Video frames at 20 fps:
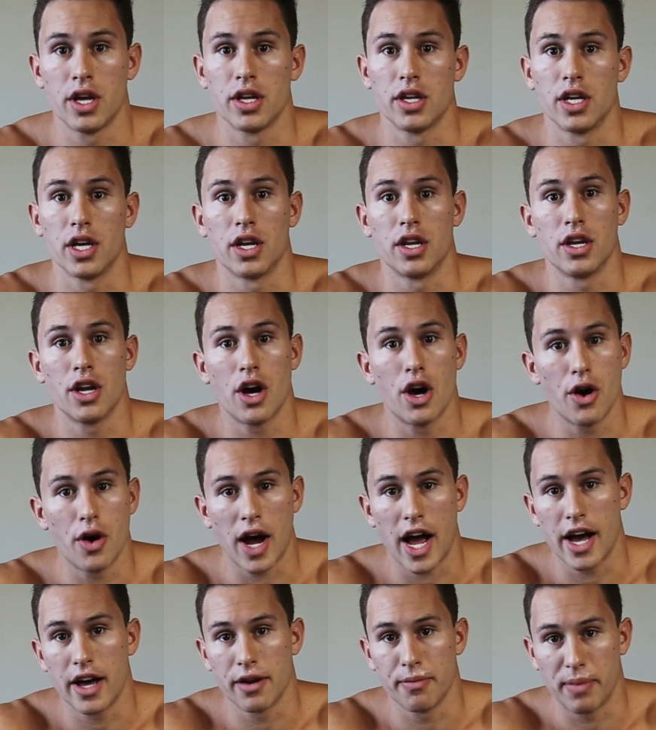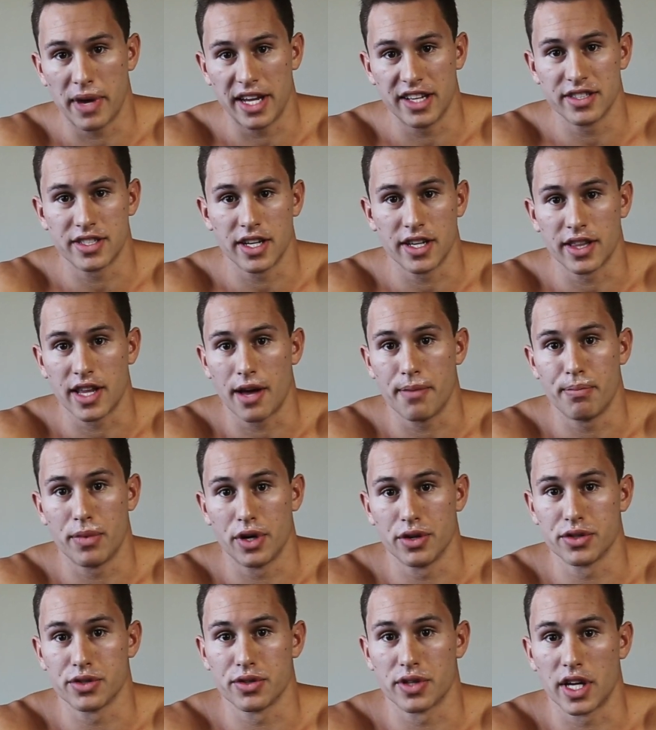you know how to maintain that
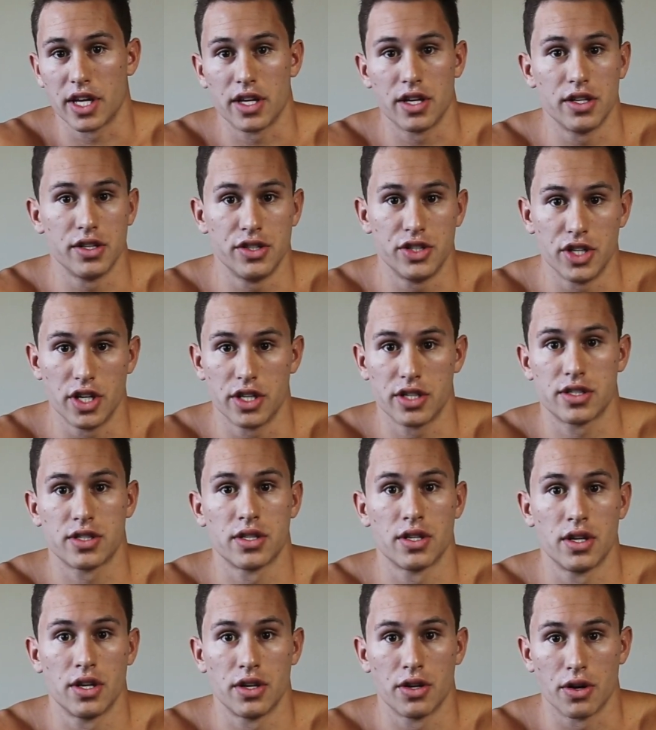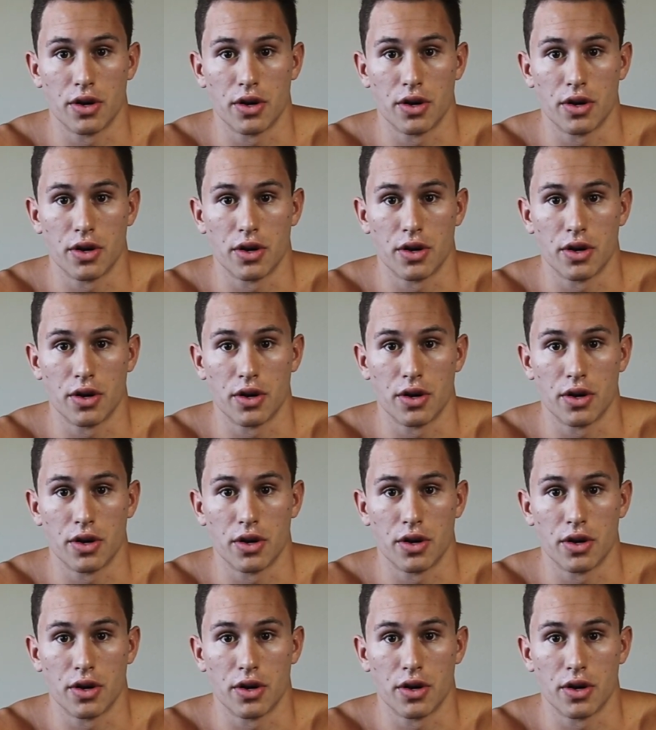muscle that you just